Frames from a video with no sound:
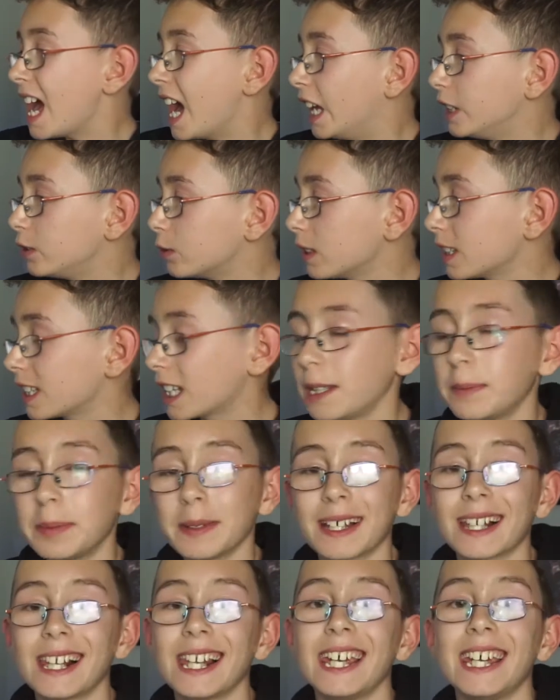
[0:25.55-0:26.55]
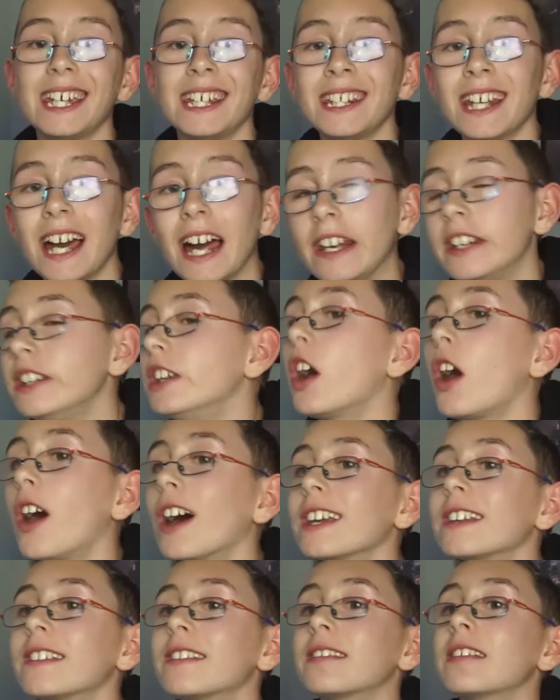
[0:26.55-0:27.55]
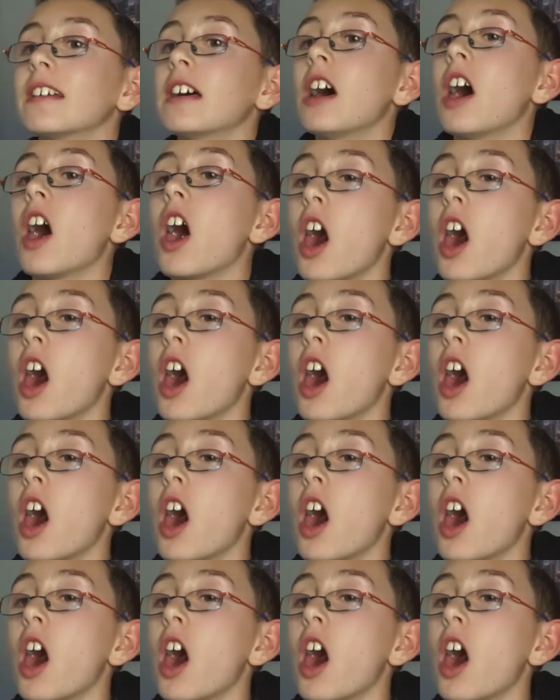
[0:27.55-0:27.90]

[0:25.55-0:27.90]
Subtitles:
and you want to keep it clean and nice,